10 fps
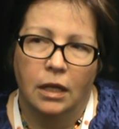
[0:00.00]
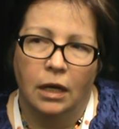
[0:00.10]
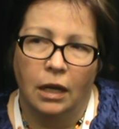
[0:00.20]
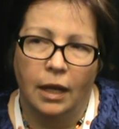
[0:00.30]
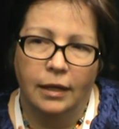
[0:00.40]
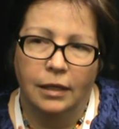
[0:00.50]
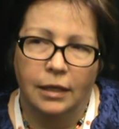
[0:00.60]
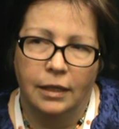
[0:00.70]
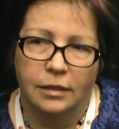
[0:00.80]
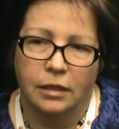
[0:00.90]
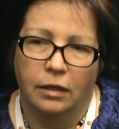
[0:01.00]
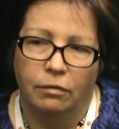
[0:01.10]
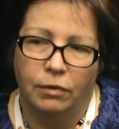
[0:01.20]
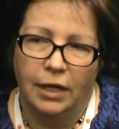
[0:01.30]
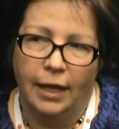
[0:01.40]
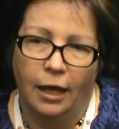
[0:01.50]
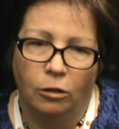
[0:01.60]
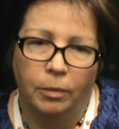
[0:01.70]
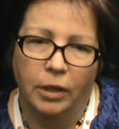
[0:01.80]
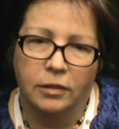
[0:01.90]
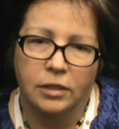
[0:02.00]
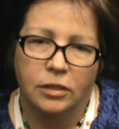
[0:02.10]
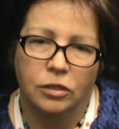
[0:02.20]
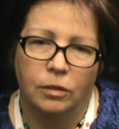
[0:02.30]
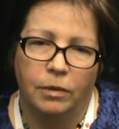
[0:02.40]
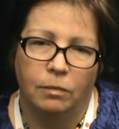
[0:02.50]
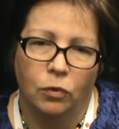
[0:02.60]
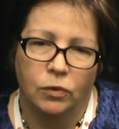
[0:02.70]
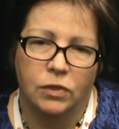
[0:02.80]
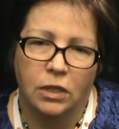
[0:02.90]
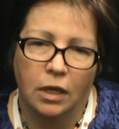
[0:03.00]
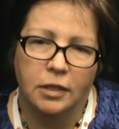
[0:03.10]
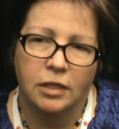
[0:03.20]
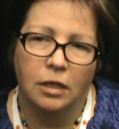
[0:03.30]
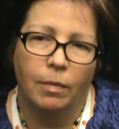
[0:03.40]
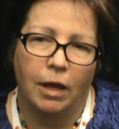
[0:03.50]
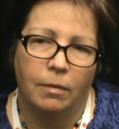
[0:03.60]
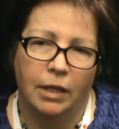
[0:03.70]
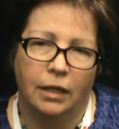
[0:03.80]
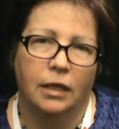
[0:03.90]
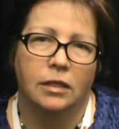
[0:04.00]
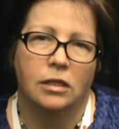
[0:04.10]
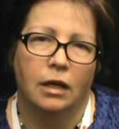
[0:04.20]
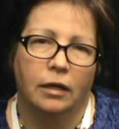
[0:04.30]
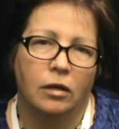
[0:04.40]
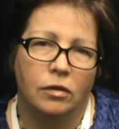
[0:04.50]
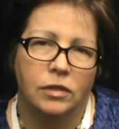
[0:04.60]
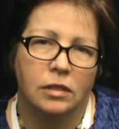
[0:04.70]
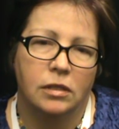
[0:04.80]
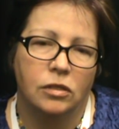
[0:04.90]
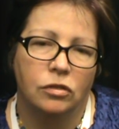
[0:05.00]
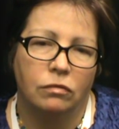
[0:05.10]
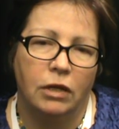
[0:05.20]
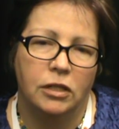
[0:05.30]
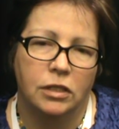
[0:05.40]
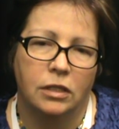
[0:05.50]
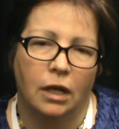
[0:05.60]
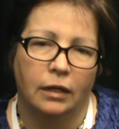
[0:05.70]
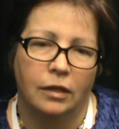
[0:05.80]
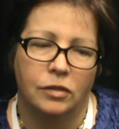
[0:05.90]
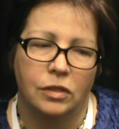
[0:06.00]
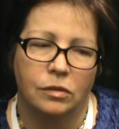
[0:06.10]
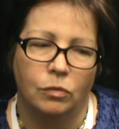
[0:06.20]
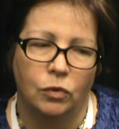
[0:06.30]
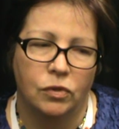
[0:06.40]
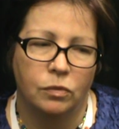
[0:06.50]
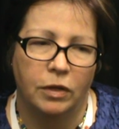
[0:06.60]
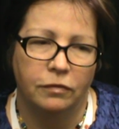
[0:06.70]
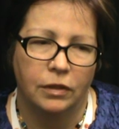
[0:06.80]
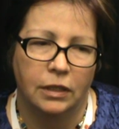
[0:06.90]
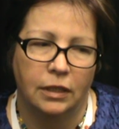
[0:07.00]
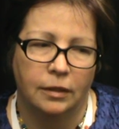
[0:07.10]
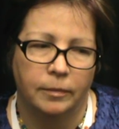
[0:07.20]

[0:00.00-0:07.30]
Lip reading: likely is going to really help us to be more certain about making a diagnosis and to reach a diagnosis more swiftly.